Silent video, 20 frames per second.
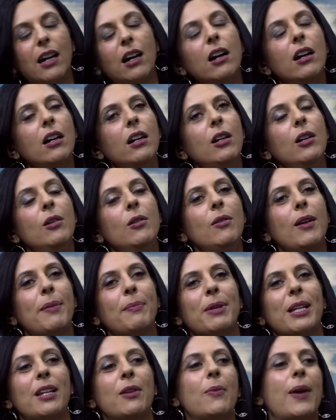oh, I'm
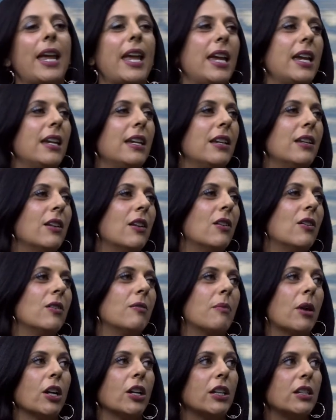going to wait, the
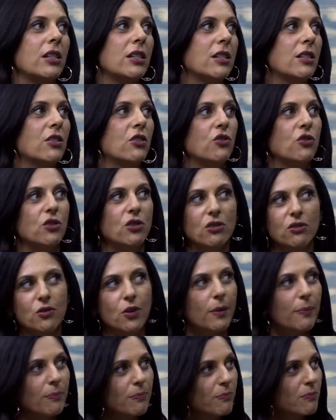market's
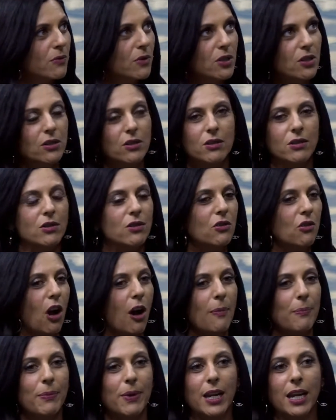
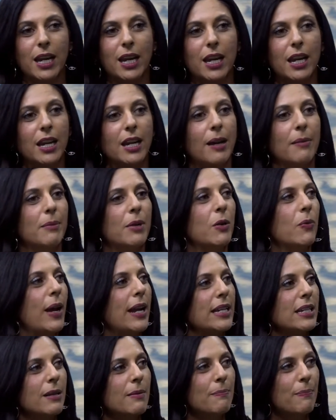dropping, I'm going to
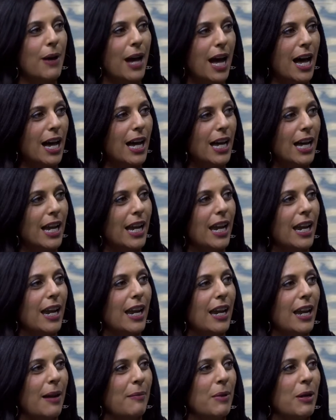wait to
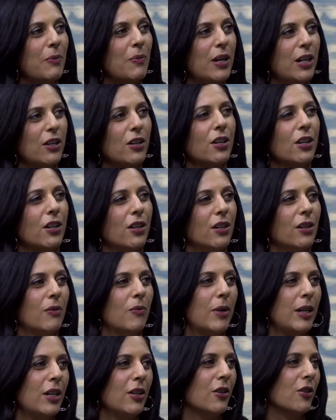buy. I mean, what are
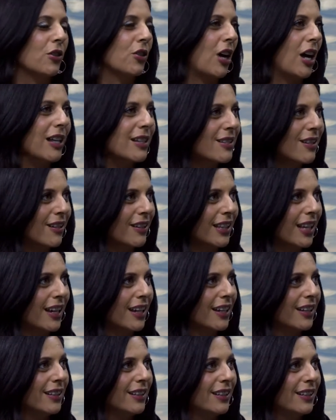your thoughts on that?